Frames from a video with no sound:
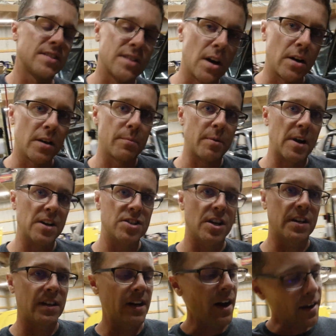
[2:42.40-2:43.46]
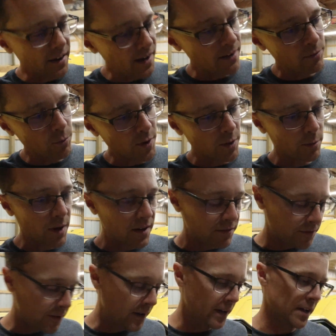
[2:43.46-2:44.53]
started the project and I didn't have one of the right
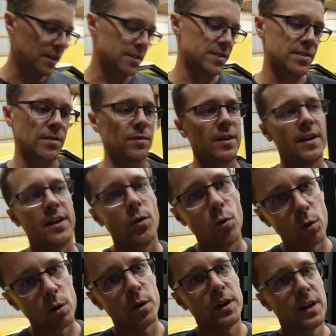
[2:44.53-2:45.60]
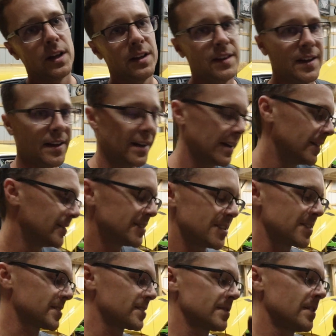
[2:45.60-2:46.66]
fittings, so then I ordered it, and then
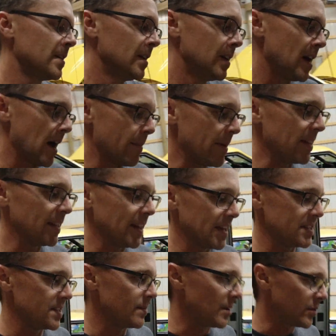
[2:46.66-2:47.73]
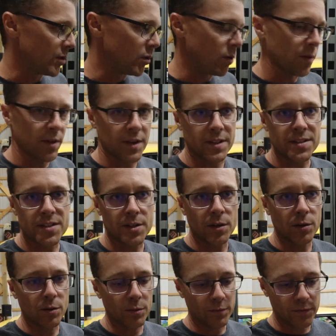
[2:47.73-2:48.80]
I've been lazy about the whole thing.
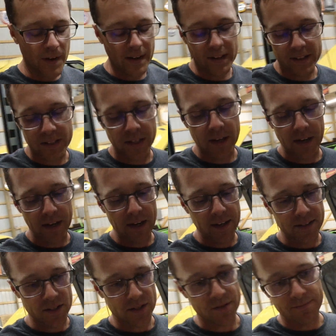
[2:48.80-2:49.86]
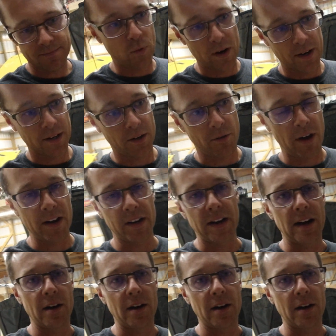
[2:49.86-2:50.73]
So finally tonight, I just wanted to crank it